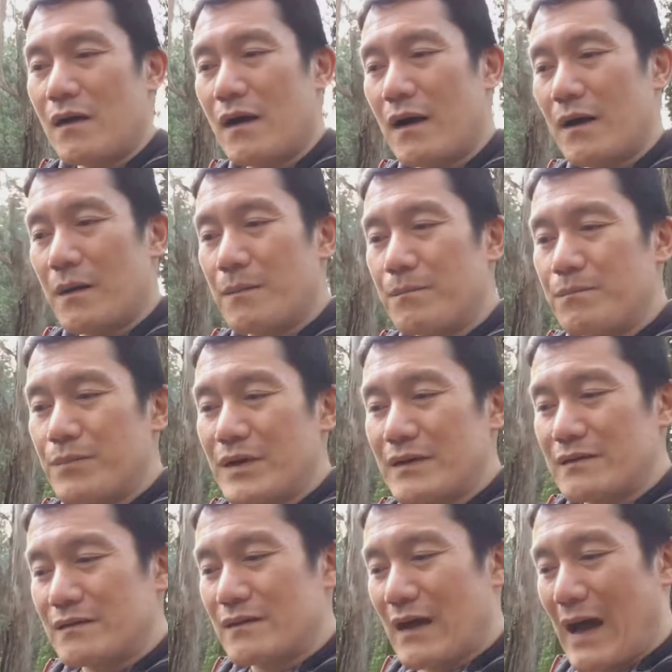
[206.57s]
Uh,
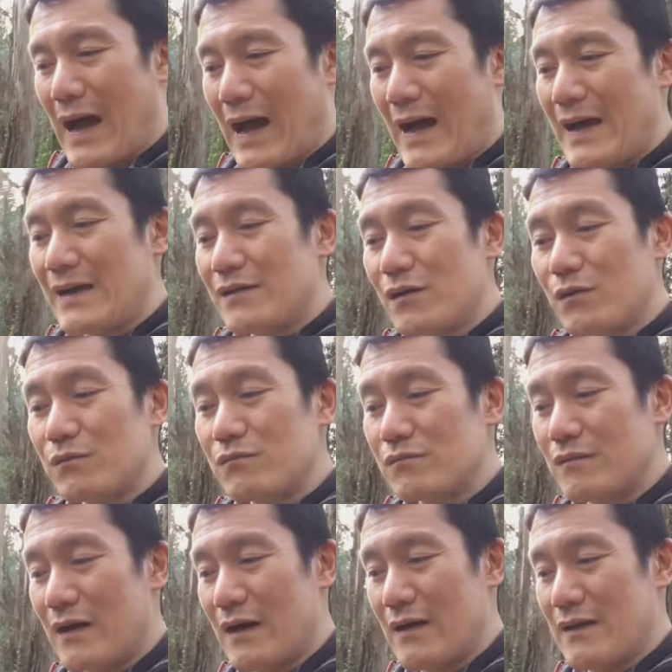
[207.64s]
but I don't,
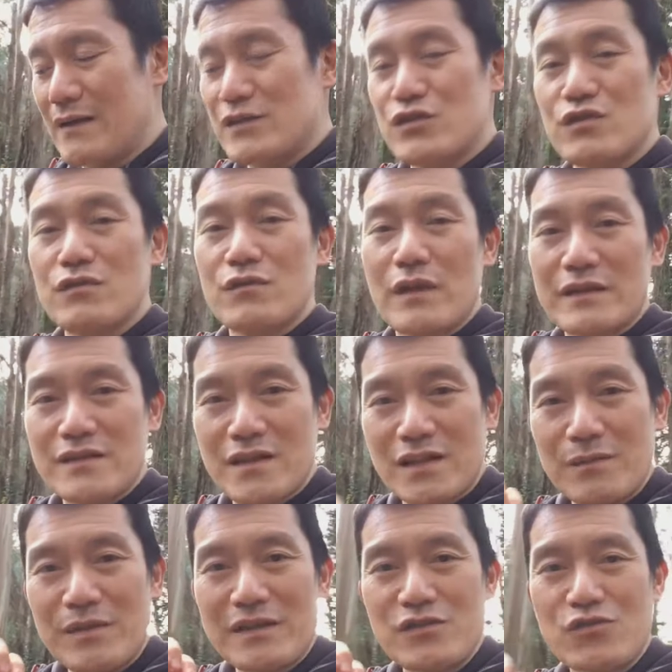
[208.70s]
it's, it's
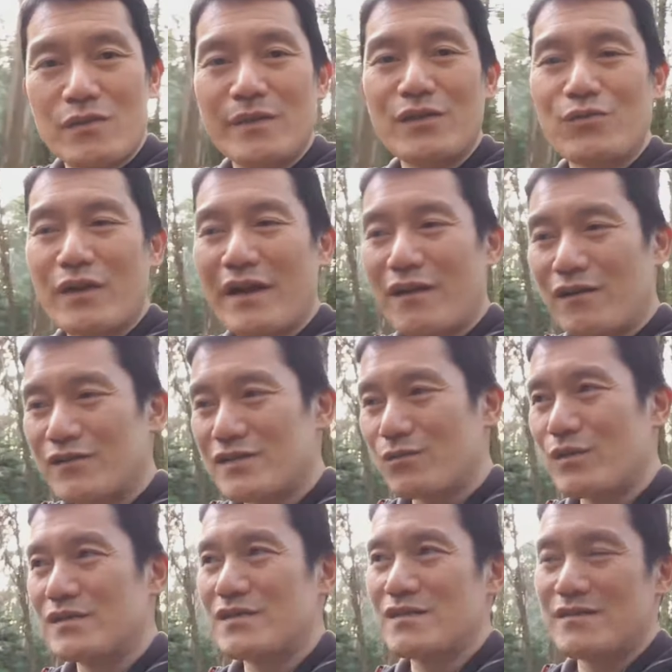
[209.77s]
gonna be extremely rare if
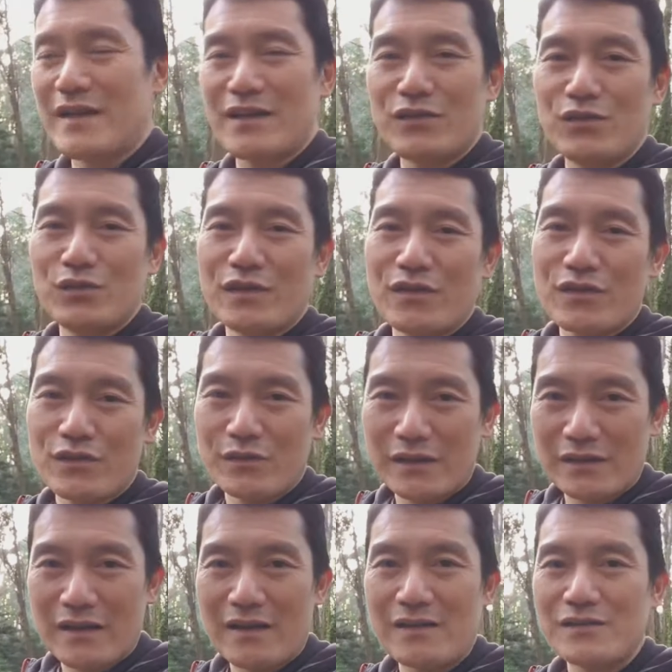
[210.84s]
someone says they could do it in
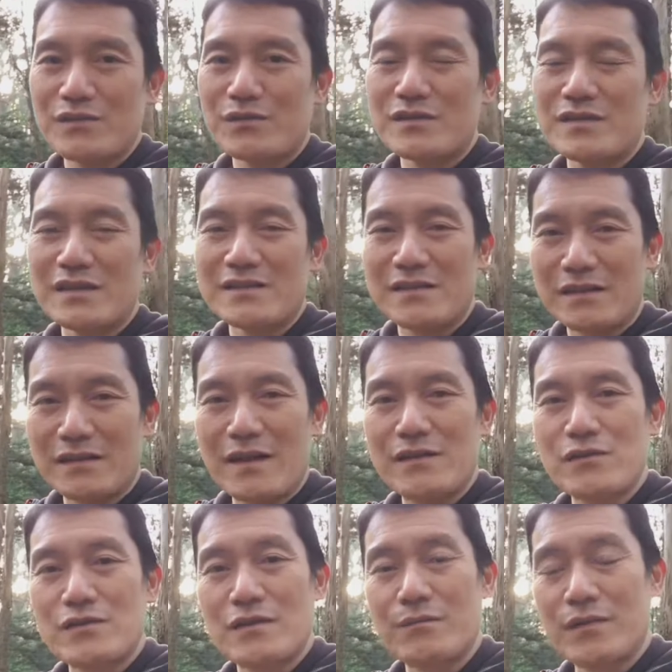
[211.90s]
30 days or 60
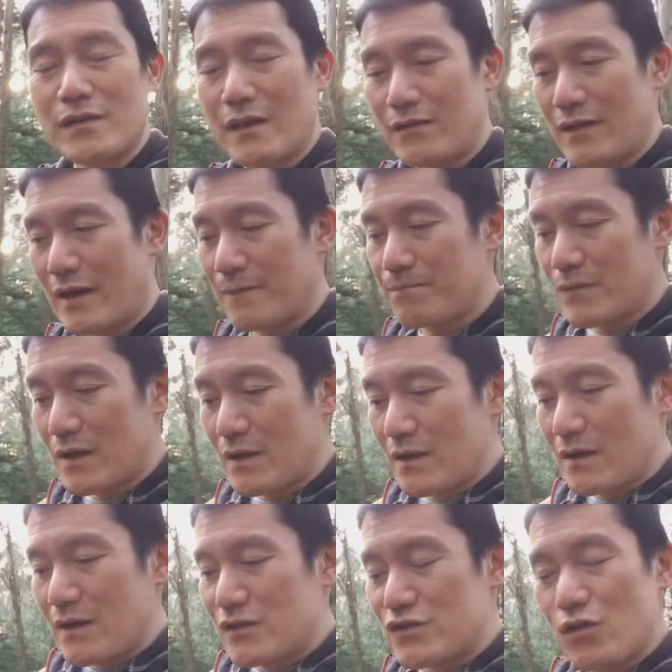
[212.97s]
days or something like that.
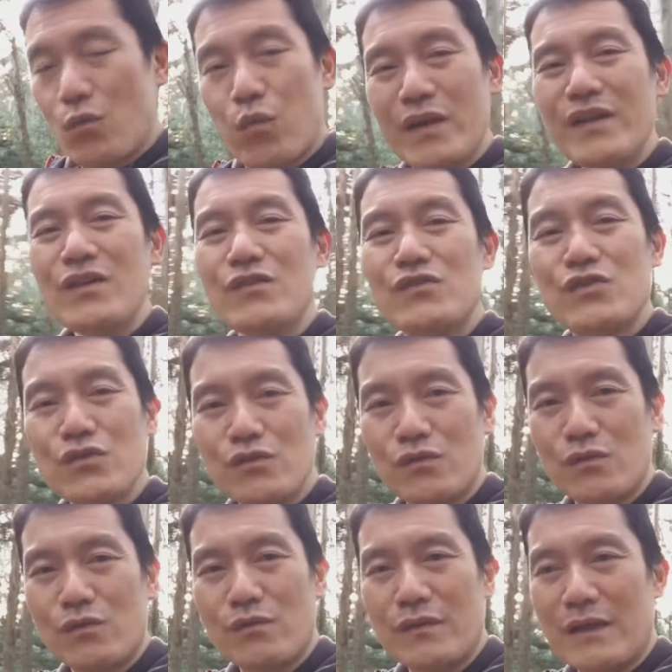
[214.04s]
So what do you
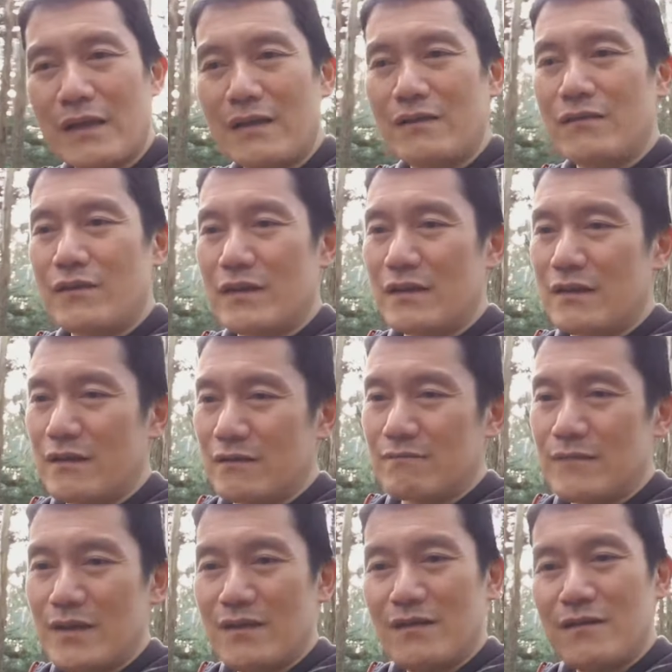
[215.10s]
do in the
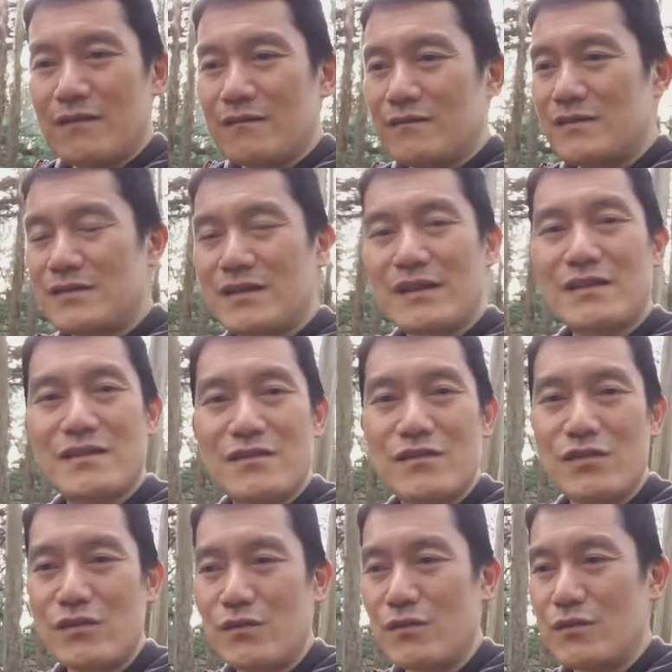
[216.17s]
six
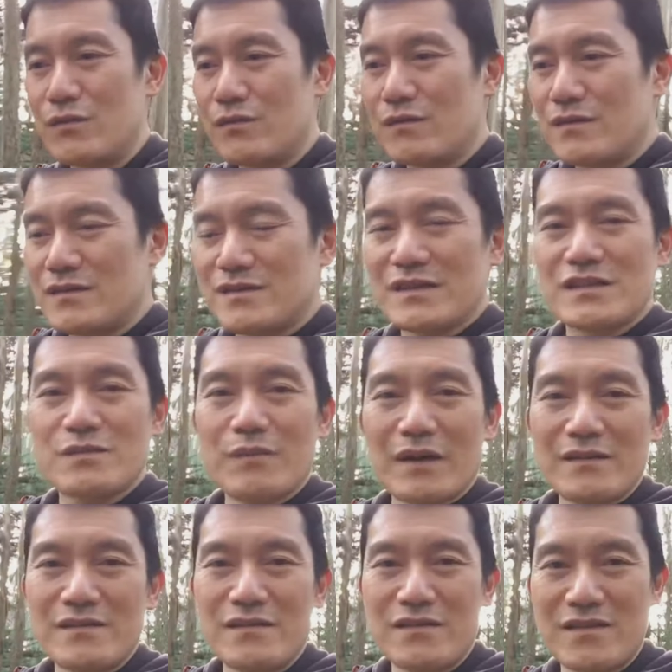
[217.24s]
to six
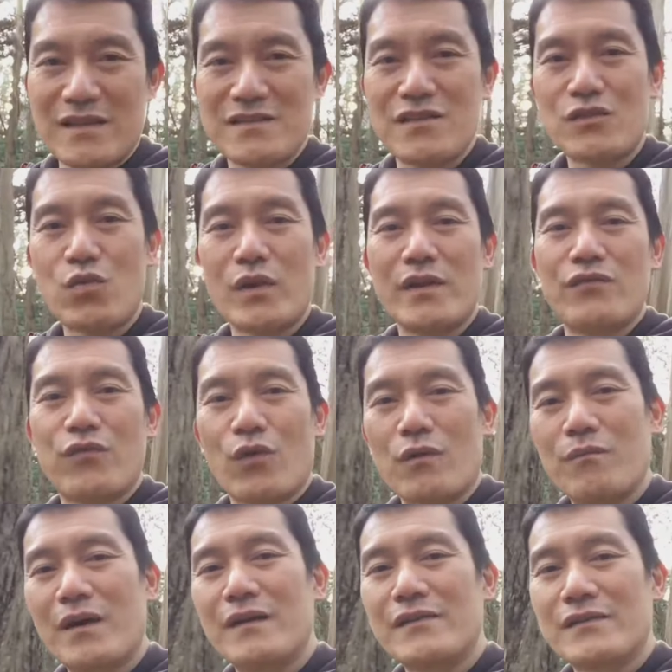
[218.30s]
months, six to 24
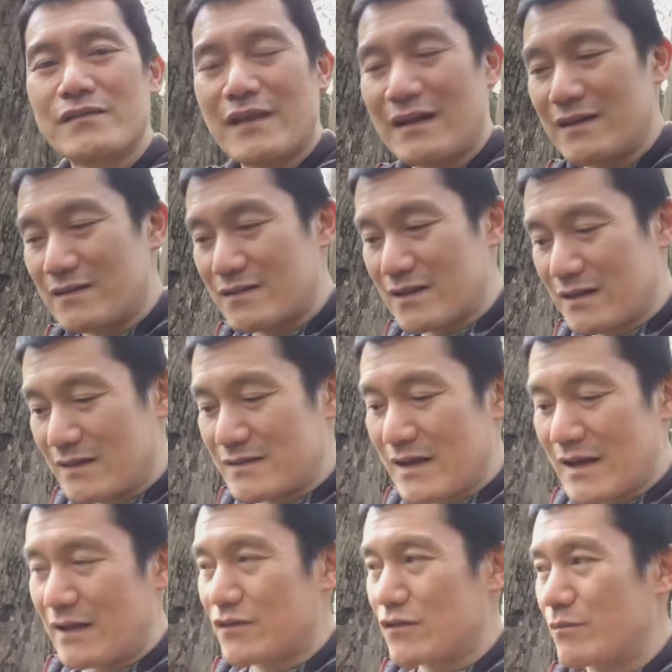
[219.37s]
months that it's going to
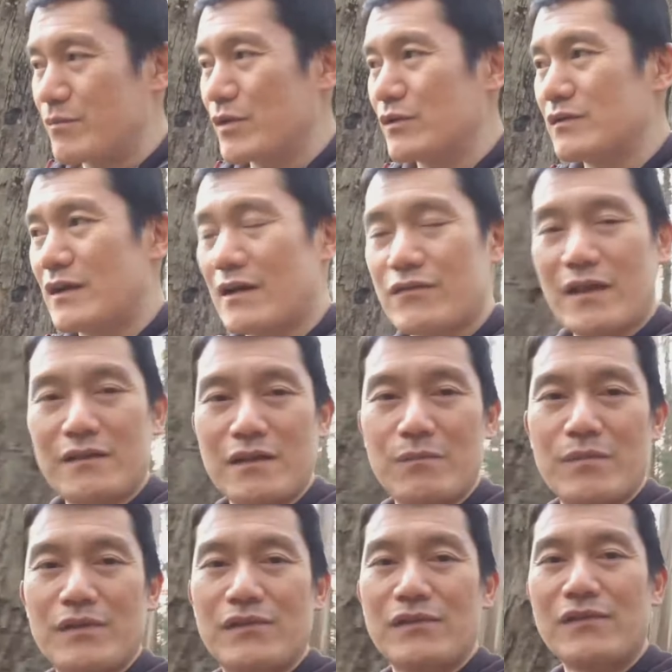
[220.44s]
take to build an authentic
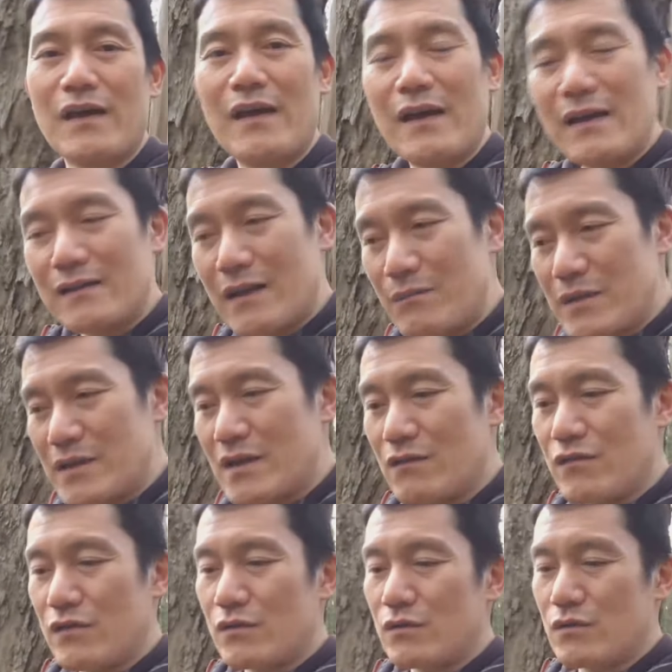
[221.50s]
business. Let me give
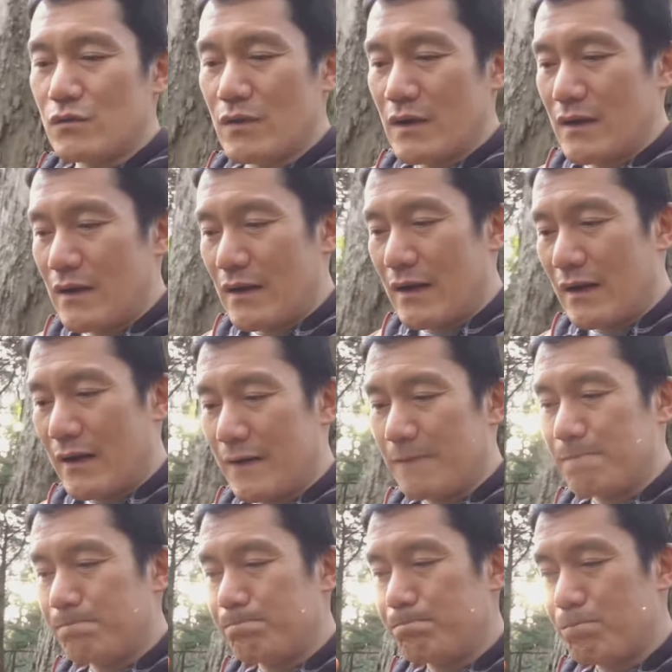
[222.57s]
you
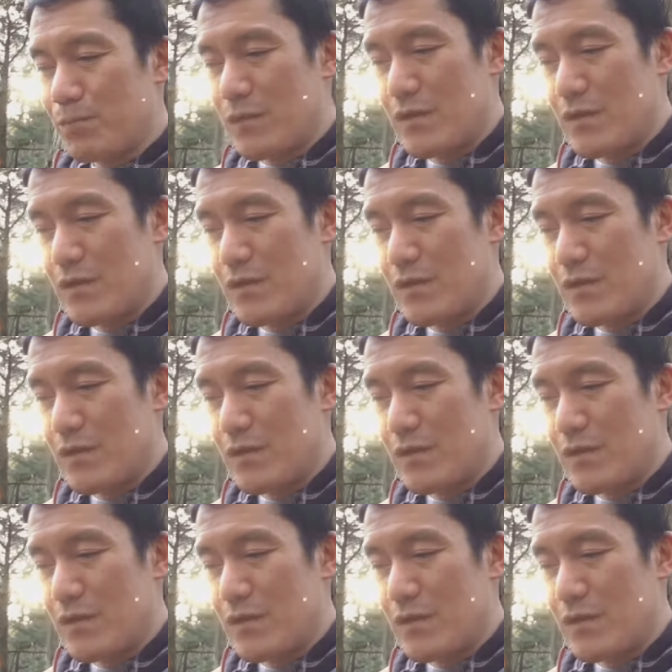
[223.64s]
um,